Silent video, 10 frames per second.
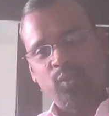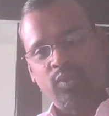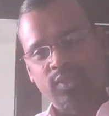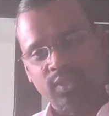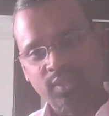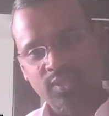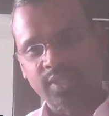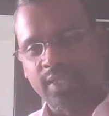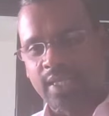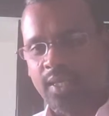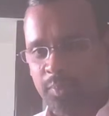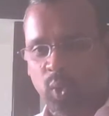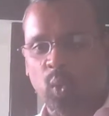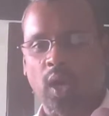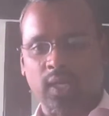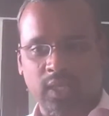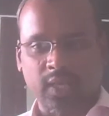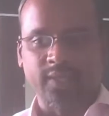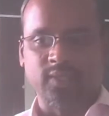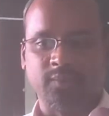to research in crypto
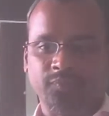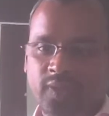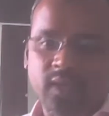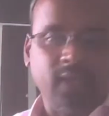algorithms?